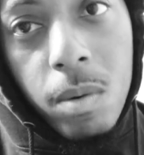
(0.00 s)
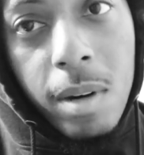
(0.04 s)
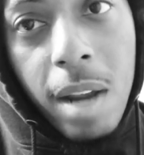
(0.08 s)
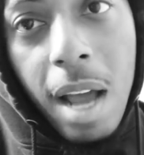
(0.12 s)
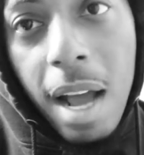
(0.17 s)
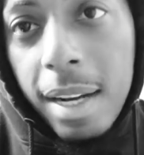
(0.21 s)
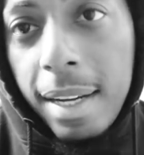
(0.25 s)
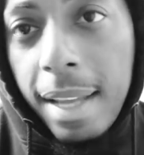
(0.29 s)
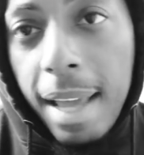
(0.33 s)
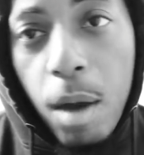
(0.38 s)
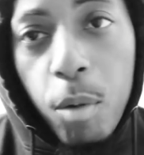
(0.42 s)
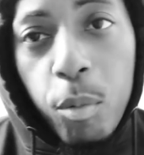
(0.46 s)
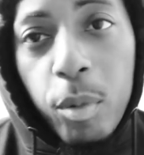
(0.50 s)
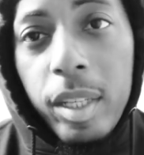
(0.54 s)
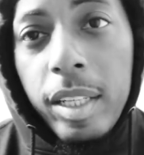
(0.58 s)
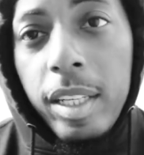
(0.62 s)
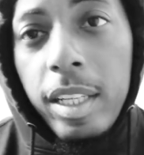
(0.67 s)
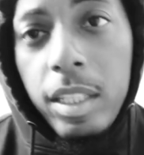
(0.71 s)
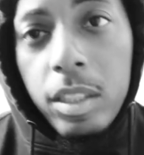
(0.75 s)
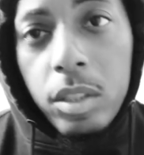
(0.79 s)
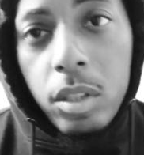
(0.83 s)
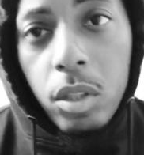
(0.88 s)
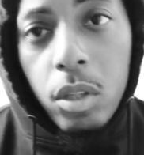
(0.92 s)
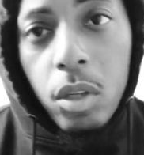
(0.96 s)
Not that we
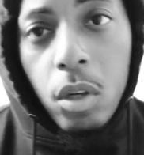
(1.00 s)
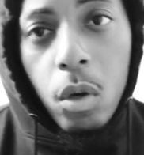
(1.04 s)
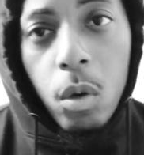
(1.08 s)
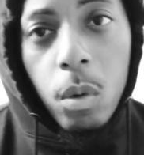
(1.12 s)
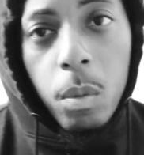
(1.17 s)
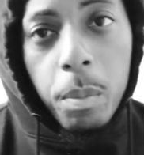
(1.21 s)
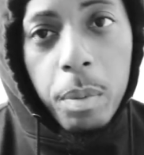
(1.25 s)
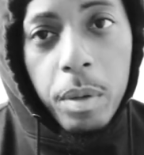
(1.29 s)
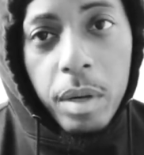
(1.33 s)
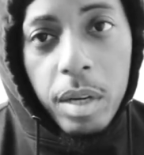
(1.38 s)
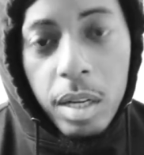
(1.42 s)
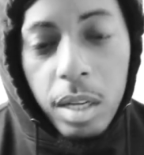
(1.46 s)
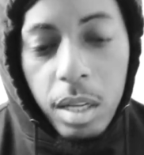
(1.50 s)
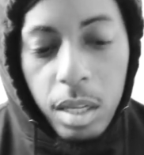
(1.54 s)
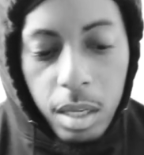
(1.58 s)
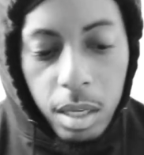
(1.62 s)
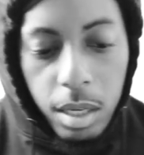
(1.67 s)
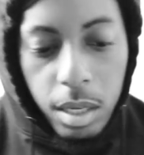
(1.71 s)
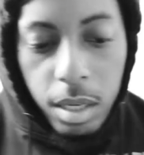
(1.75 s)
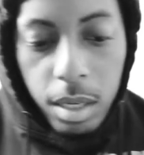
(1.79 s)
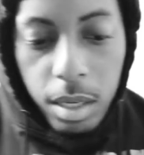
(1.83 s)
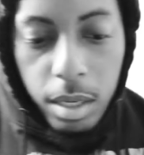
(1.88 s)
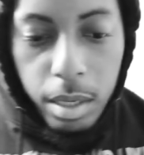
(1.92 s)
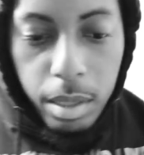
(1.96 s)
need to know,
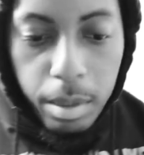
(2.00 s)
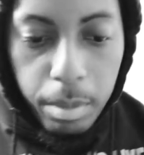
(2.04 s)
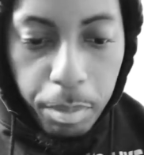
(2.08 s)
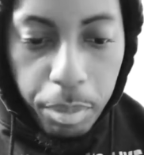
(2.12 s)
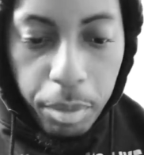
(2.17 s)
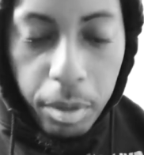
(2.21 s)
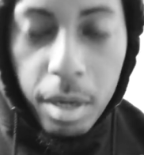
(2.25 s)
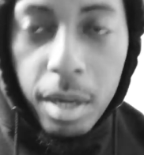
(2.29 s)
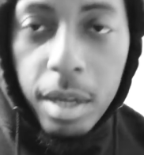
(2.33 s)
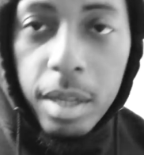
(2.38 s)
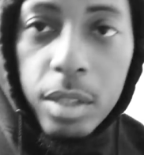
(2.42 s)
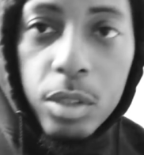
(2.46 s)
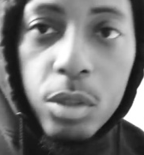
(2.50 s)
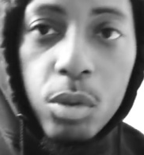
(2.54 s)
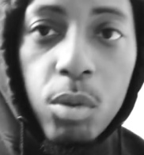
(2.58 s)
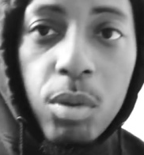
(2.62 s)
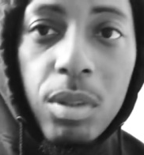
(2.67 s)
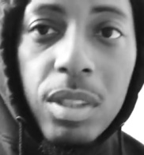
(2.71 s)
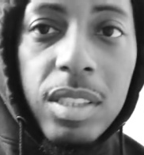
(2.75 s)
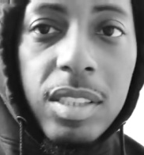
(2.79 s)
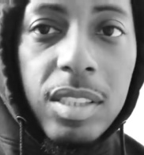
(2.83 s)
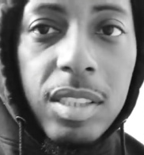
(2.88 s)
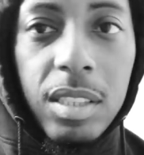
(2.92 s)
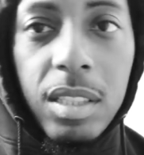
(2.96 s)
but bruh, you
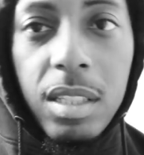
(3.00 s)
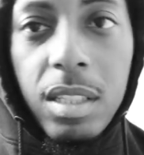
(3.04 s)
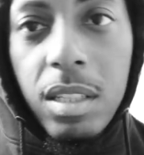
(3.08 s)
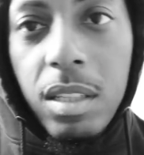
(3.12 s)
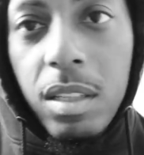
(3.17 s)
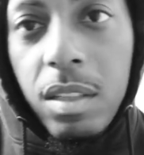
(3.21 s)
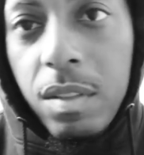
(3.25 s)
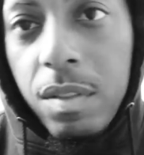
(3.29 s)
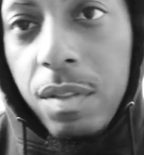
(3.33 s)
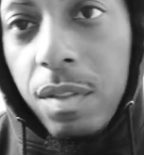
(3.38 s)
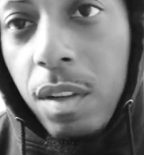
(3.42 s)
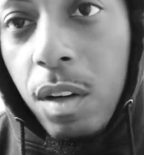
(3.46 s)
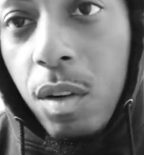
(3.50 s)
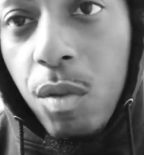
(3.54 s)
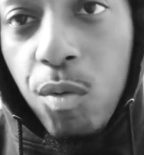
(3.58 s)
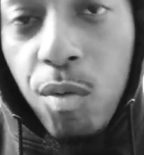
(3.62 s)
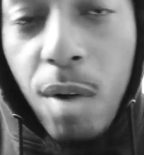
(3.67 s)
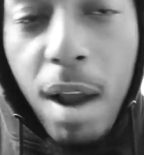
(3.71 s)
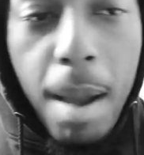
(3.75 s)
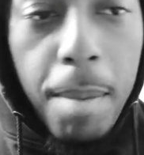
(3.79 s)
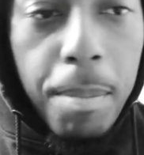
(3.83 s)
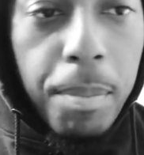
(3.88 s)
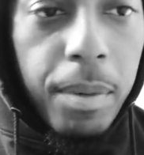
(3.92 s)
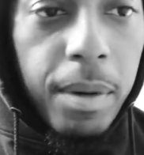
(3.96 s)
the son of a
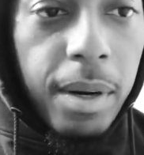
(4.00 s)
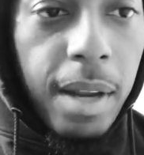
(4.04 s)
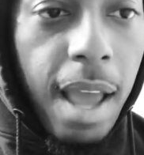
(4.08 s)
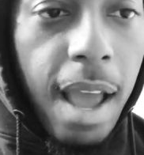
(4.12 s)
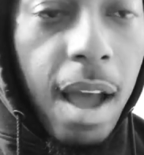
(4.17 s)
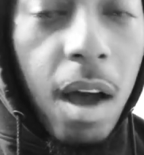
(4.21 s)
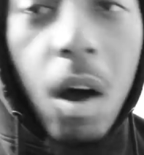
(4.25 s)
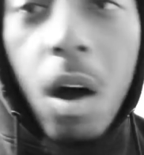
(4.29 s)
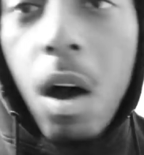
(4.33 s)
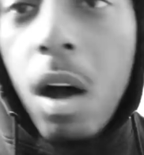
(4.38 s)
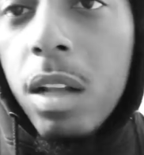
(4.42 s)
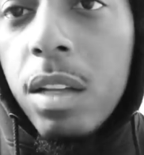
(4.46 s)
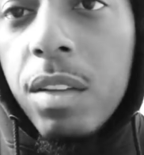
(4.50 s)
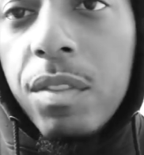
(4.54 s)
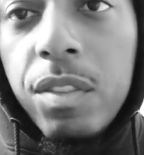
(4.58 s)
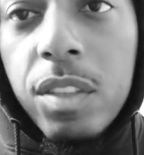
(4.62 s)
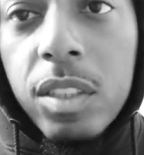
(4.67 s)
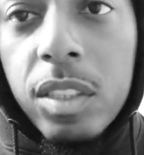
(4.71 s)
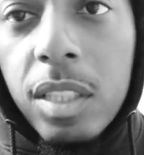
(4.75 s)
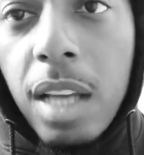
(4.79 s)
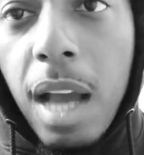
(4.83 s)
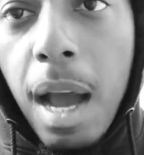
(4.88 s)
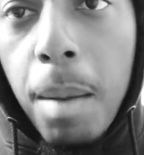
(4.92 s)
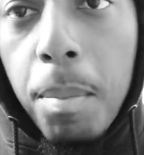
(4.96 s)
rapper that all of
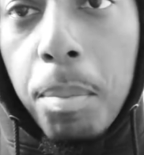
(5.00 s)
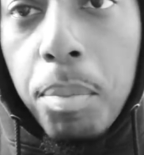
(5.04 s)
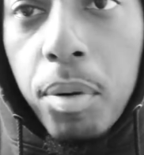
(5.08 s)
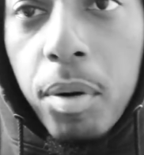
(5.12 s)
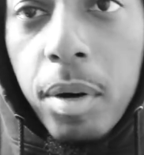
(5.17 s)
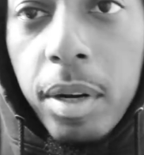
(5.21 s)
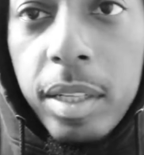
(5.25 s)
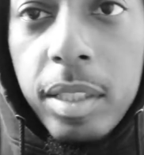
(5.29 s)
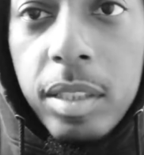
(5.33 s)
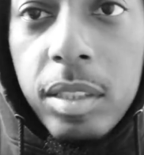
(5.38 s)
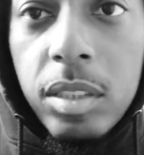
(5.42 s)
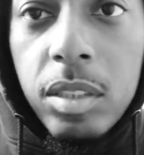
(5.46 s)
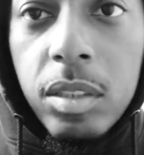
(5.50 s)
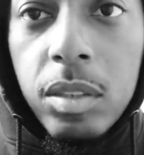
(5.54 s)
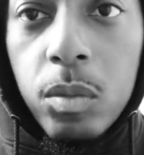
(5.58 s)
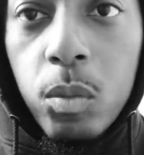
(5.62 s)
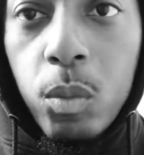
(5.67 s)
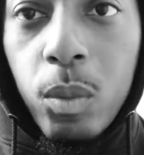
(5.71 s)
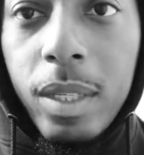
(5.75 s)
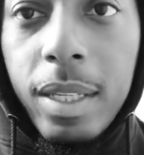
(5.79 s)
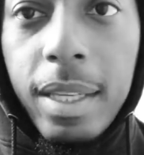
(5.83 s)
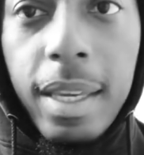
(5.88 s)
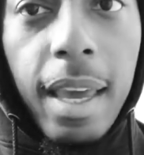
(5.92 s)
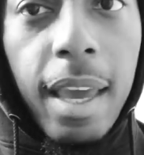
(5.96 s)
us got praise
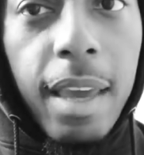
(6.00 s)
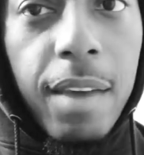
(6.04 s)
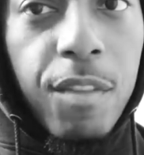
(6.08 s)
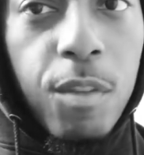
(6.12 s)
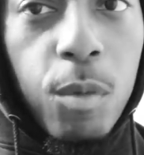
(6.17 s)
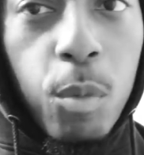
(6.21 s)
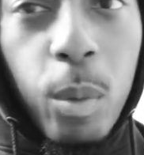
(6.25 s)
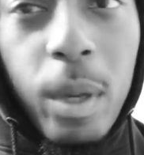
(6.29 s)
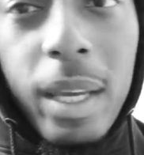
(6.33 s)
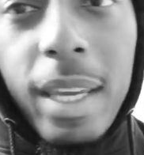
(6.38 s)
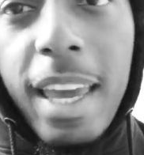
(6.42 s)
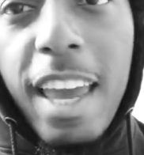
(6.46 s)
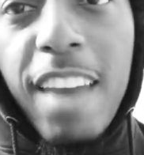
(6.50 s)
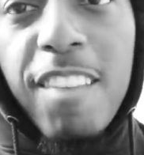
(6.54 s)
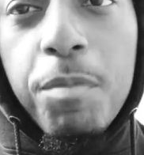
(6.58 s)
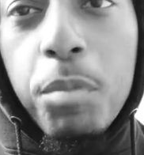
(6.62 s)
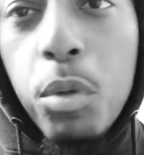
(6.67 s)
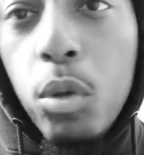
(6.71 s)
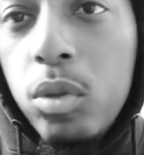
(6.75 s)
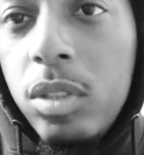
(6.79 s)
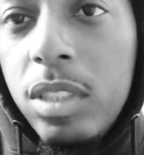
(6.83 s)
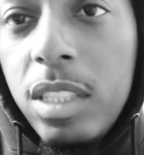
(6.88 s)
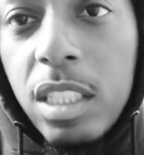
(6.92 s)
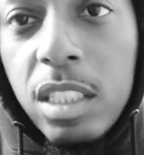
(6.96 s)
we gave him. We gave
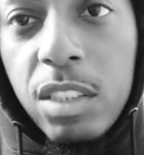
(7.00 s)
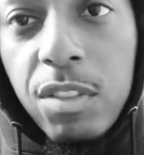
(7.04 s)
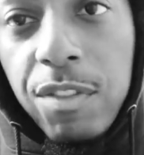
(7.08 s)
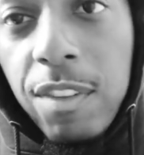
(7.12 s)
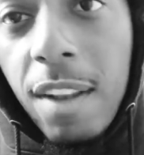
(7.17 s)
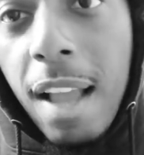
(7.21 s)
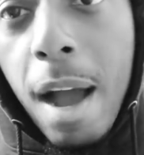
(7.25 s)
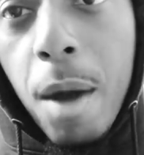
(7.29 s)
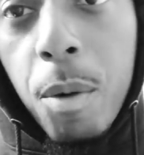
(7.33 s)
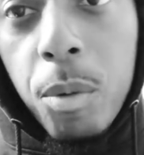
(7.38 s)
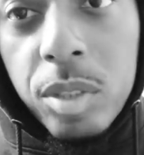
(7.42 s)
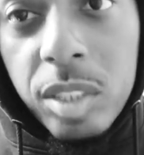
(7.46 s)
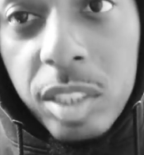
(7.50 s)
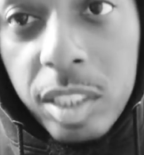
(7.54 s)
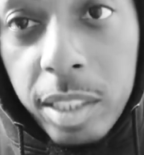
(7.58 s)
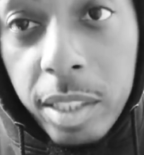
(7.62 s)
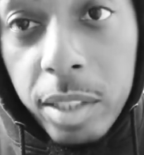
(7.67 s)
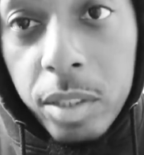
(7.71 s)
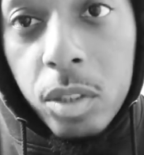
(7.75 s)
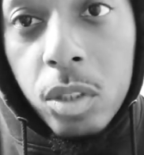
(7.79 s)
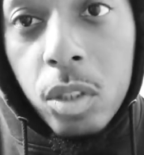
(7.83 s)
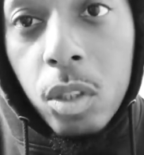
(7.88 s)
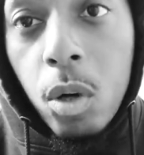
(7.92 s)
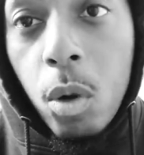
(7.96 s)
Boosie his flowers
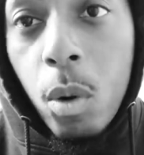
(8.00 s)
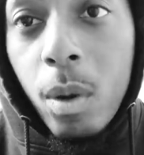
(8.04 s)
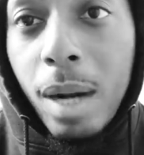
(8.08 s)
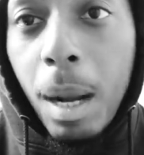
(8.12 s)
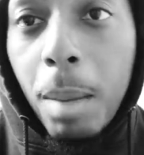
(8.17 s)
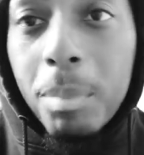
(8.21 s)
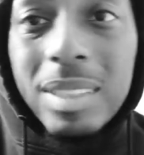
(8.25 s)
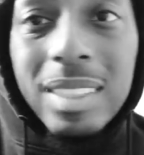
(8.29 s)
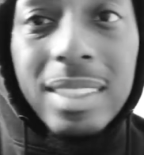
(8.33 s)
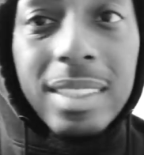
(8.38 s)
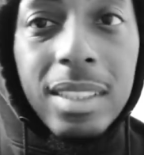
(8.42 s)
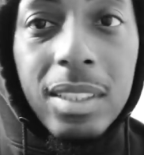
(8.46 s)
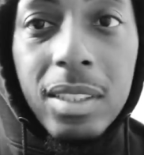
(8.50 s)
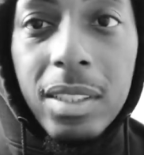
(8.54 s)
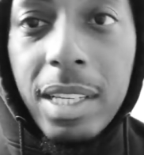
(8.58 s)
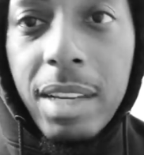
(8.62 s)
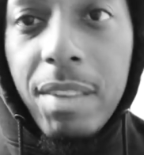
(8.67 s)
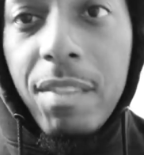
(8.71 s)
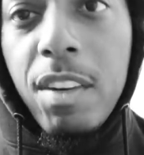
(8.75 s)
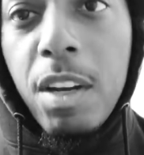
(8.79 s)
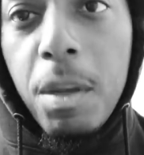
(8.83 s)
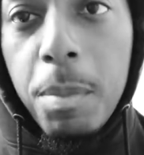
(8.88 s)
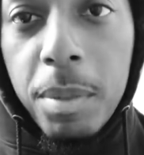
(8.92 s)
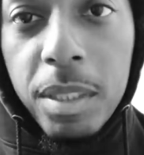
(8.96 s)
years ago, and I'm still
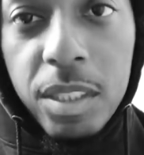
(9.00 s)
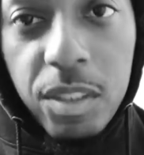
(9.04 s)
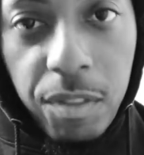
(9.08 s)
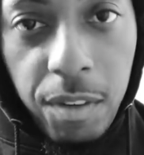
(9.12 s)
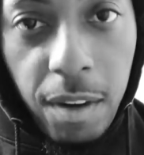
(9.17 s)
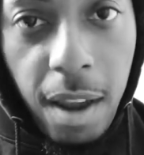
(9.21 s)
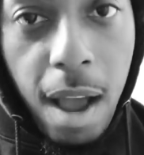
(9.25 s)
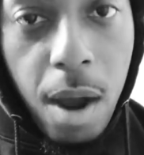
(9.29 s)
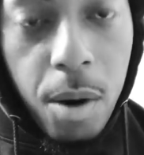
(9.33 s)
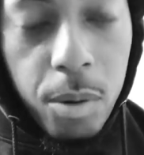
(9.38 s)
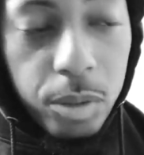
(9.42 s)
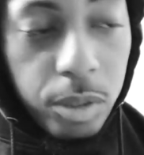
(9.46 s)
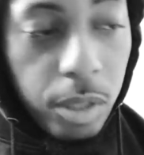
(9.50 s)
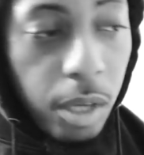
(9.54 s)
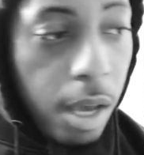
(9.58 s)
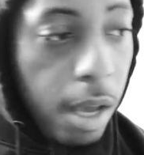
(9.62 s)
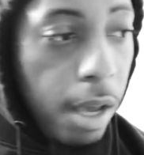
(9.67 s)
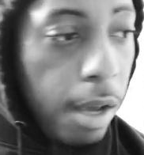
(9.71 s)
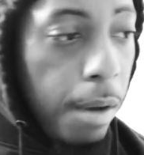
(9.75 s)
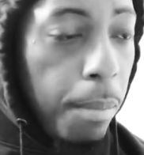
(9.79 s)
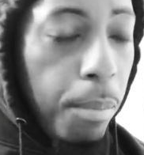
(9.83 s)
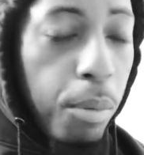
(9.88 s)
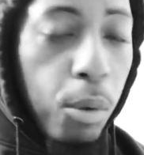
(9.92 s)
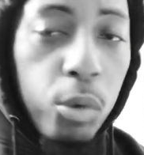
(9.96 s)
giving him his flowers.
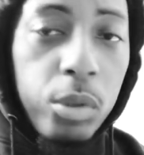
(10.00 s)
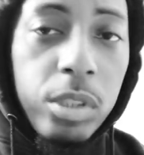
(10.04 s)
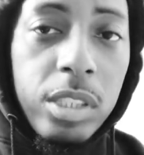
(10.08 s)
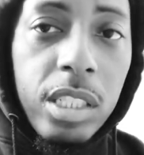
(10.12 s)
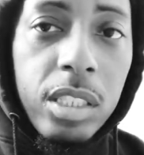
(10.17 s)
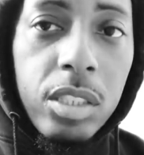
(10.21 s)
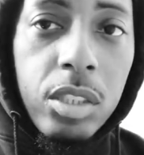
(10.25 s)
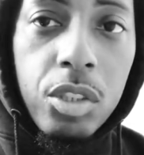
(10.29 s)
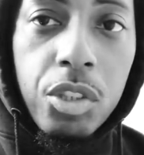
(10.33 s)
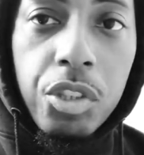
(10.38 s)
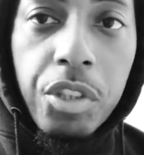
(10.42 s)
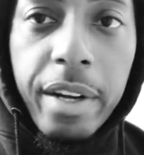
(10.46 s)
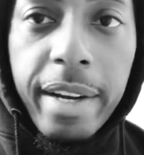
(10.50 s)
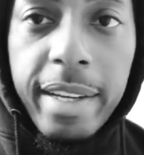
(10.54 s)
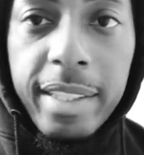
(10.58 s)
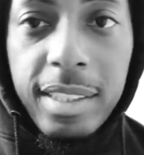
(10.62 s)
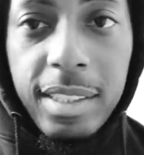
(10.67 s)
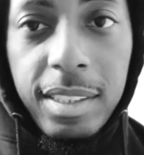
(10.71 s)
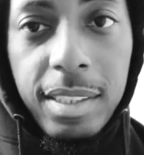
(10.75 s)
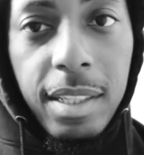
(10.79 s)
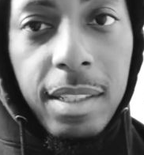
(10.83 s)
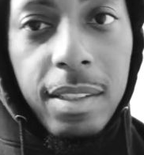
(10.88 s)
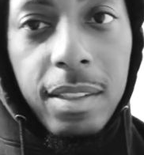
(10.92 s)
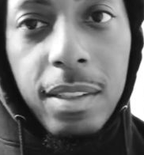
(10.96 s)
Boosie is a
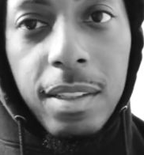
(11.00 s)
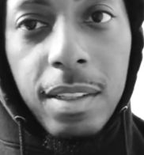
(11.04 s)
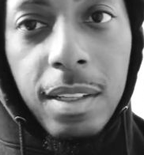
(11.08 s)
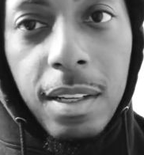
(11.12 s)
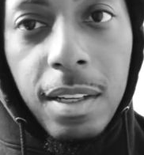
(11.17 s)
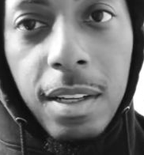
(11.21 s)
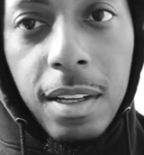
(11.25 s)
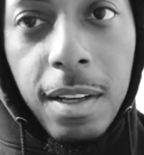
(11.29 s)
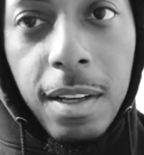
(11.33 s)
transcendent.